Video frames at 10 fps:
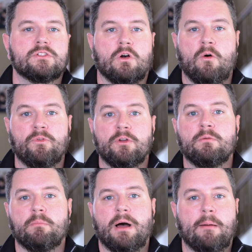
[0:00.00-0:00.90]
So hopefully you
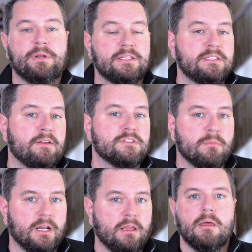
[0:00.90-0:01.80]
can pop in and save some
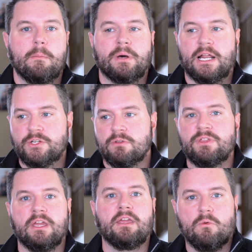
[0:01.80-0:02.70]
money. But I do
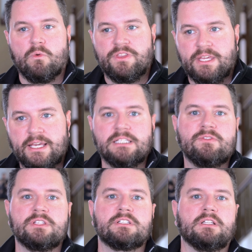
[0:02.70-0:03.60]
think with the ease of
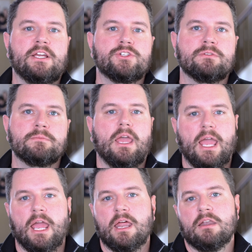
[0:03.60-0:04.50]
installation
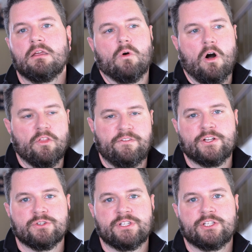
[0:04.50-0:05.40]
and all the
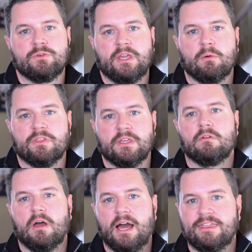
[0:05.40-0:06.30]
feature sets you get with it,
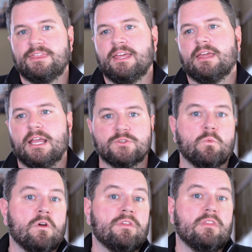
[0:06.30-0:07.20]
I think it's
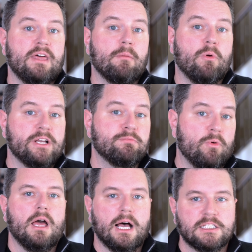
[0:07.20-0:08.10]
worth that price
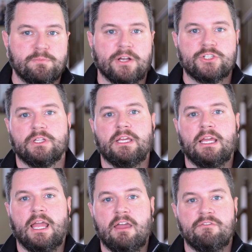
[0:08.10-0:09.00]
point, especially
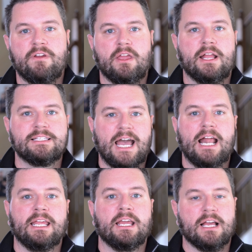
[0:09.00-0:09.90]
if it's
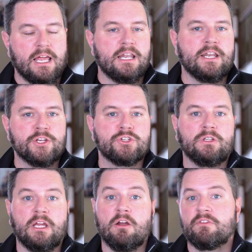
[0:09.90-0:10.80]
adding an additional
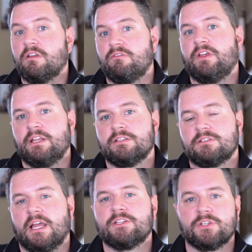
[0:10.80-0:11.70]
layer of
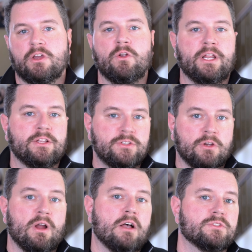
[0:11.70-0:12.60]
convenience and security to
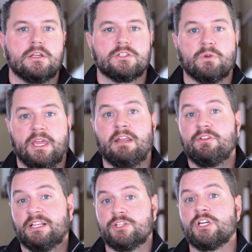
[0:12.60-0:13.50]
your household. So again, if
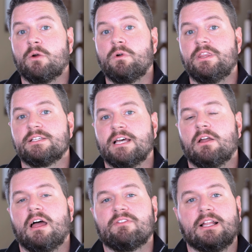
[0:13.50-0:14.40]
you'd like to check one of these
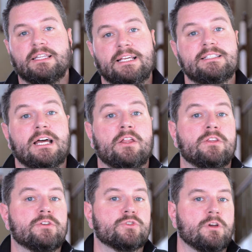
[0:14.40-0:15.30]
out, I've got links down in
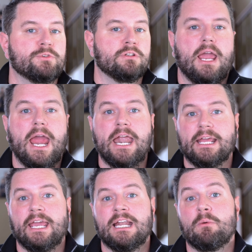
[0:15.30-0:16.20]
the description. And
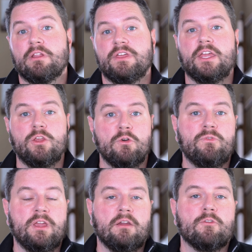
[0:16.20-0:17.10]
again, I wanna thank
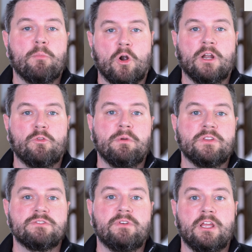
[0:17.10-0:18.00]
Eufy for partnering with me on
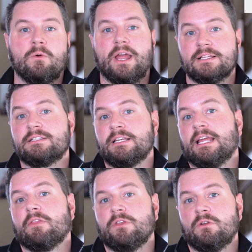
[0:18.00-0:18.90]
this video and
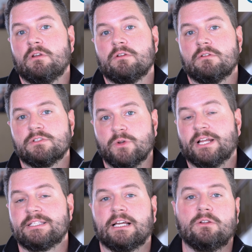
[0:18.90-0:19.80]
sending out the unit so I
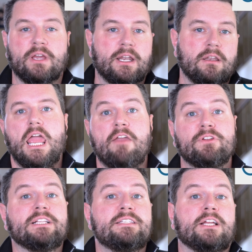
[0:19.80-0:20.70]
can take a look at it. If
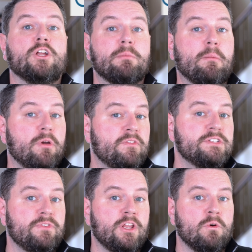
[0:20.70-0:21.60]
you'd like to take a look at my
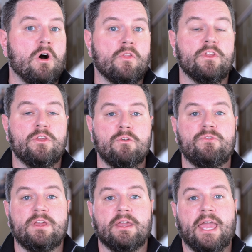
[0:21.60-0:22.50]
previous video on the
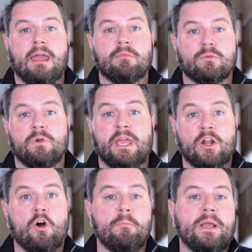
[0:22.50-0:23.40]
Eufy Cam 3 and
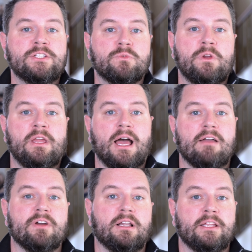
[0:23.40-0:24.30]
Homebase 3,
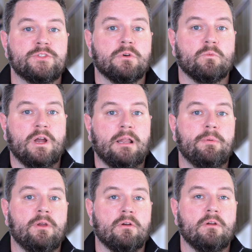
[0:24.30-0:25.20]
I've got a link to it right up
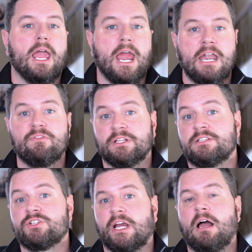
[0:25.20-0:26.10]
here. And if you'd like to
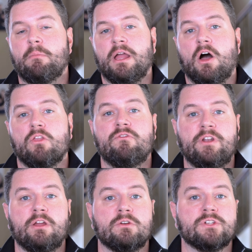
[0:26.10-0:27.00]
check out my other
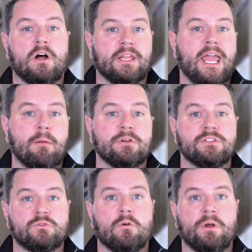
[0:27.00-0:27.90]
videos on cameras
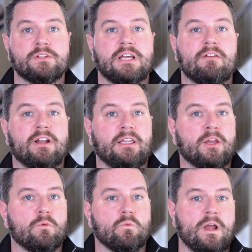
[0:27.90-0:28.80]
and doorbells, I've got a
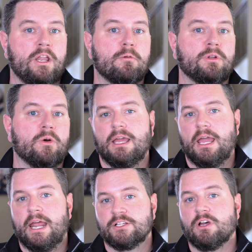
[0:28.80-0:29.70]
link right here below it.
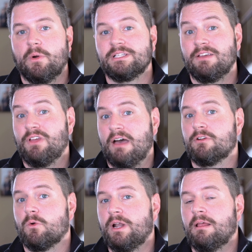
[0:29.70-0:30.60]
And as always, if you
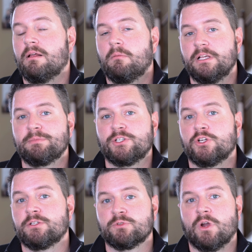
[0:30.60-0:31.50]
haven't already, please make sure
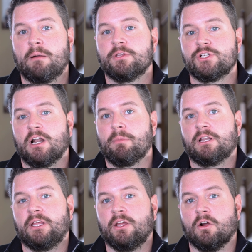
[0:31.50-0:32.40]
you subscribe to the channel by
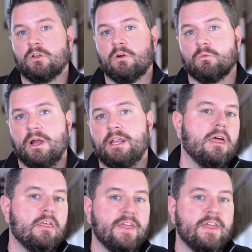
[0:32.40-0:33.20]
clicking our logo right here.